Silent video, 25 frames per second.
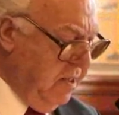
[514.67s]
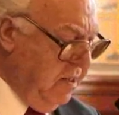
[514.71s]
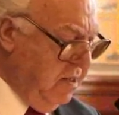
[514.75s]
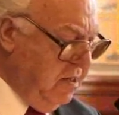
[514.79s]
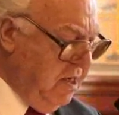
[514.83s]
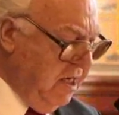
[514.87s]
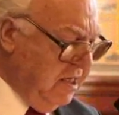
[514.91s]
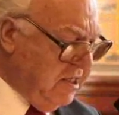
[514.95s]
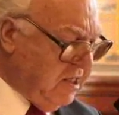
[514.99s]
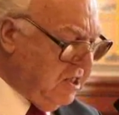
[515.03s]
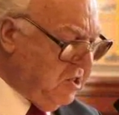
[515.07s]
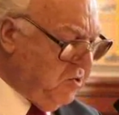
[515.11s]

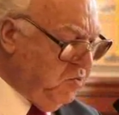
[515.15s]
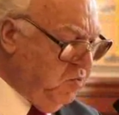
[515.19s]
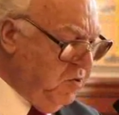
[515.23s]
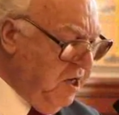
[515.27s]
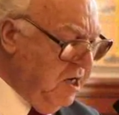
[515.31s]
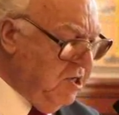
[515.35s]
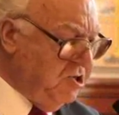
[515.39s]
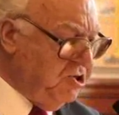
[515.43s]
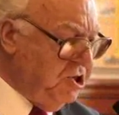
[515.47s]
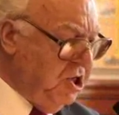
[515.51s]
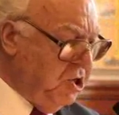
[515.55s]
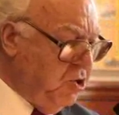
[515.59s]
"This
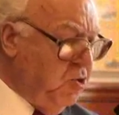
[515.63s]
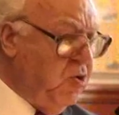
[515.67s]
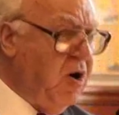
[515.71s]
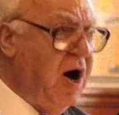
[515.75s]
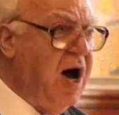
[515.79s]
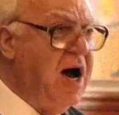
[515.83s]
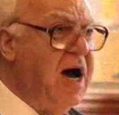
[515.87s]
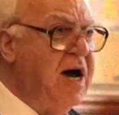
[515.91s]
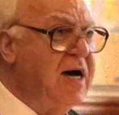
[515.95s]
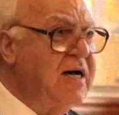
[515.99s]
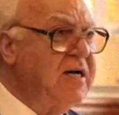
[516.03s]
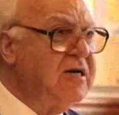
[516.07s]
will
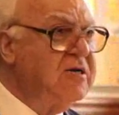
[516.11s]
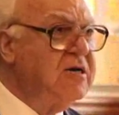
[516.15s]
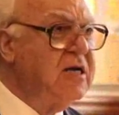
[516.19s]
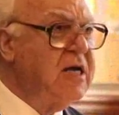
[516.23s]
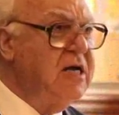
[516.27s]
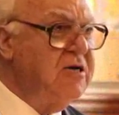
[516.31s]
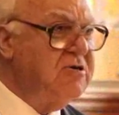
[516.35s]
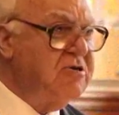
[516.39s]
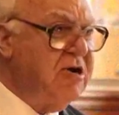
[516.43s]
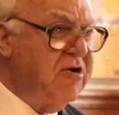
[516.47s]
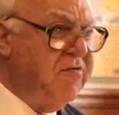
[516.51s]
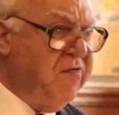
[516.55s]
require
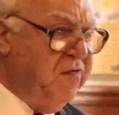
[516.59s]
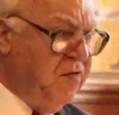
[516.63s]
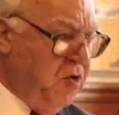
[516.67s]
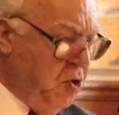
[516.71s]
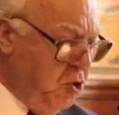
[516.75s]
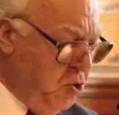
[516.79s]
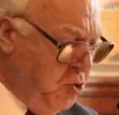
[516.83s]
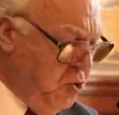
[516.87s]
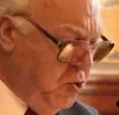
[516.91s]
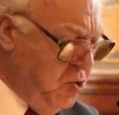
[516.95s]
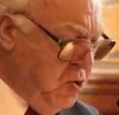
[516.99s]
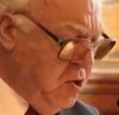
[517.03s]
a
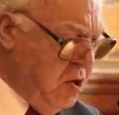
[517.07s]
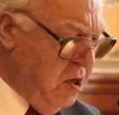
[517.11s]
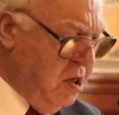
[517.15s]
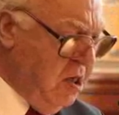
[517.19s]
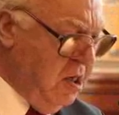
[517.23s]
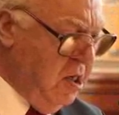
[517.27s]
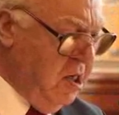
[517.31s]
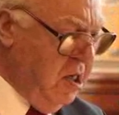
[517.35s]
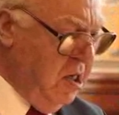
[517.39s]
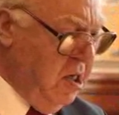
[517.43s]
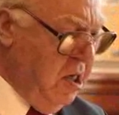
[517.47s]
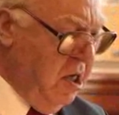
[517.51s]
review